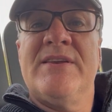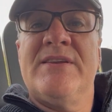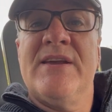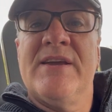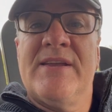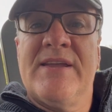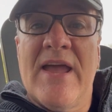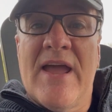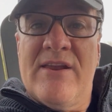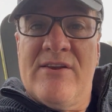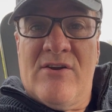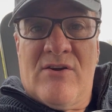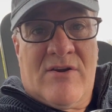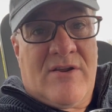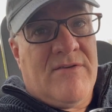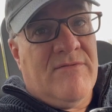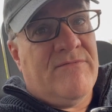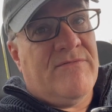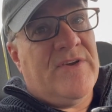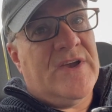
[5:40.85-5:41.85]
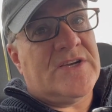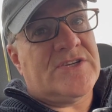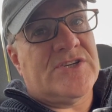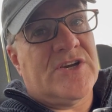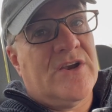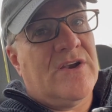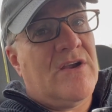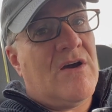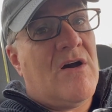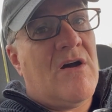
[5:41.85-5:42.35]
to get your
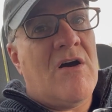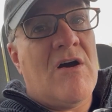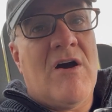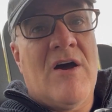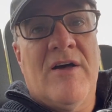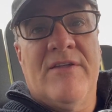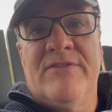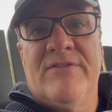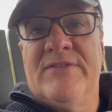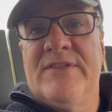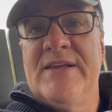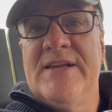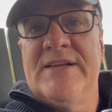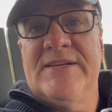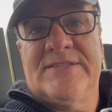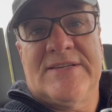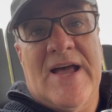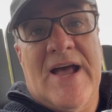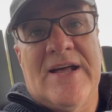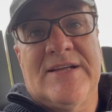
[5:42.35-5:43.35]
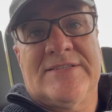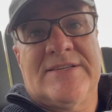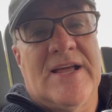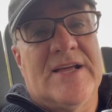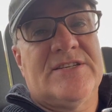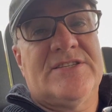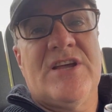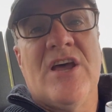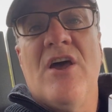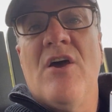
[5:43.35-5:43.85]
conviction on these
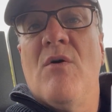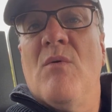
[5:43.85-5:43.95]
assets.